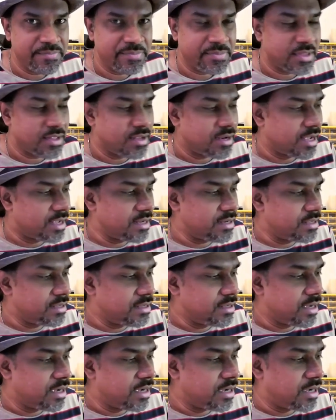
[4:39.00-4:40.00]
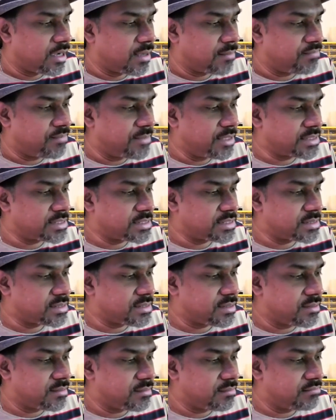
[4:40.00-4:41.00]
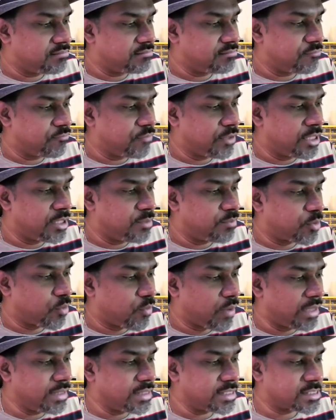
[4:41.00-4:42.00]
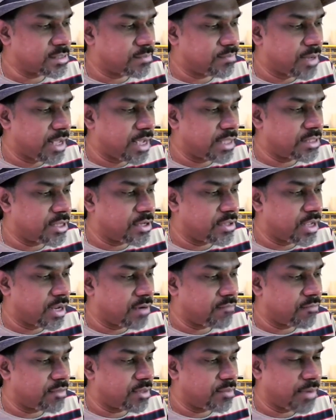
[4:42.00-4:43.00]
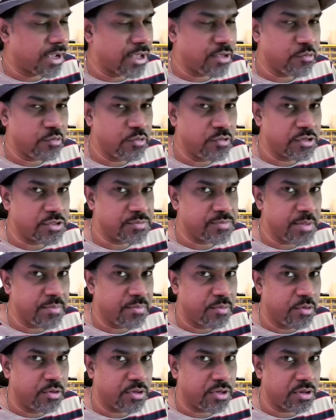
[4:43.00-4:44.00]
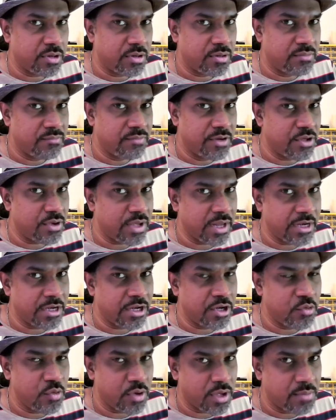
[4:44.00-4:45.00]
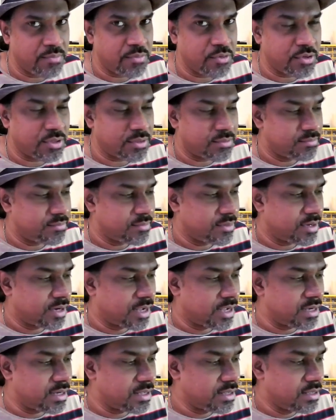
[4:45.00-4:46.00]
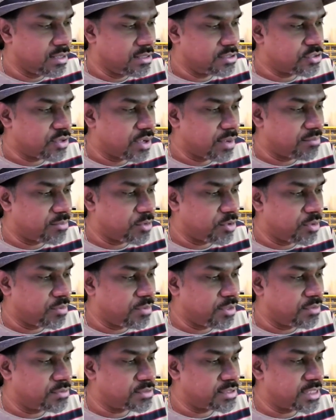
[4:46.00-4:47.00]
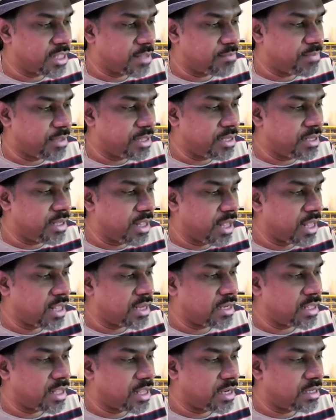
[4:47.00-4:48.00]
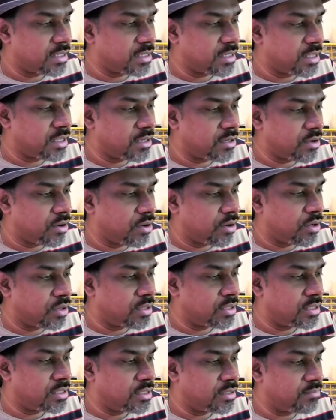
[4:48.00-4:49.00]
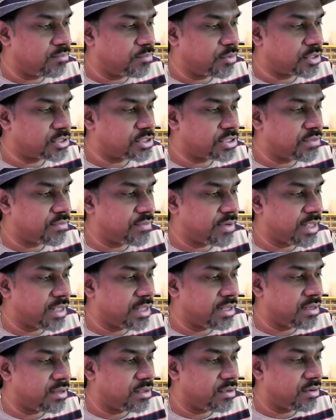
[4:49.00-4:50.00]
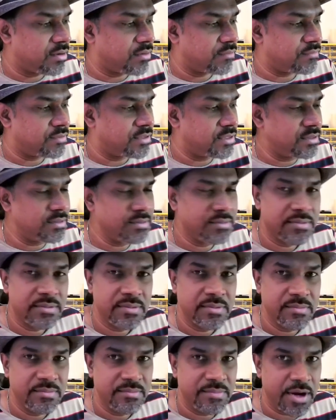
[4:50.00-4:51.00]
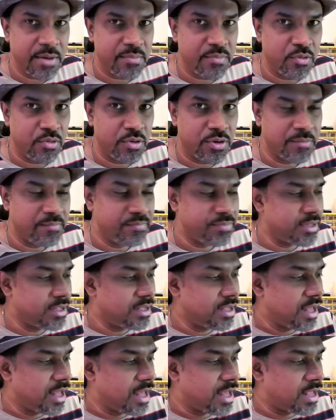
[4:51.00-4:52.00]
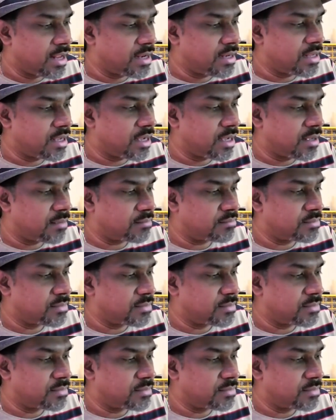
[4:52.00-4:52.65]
right? This will provide the supply that you get from the micro USB port when you connect it to your computer, right? So I'm going to be using that pin and connecting it on the positive rail of the breadboard. And the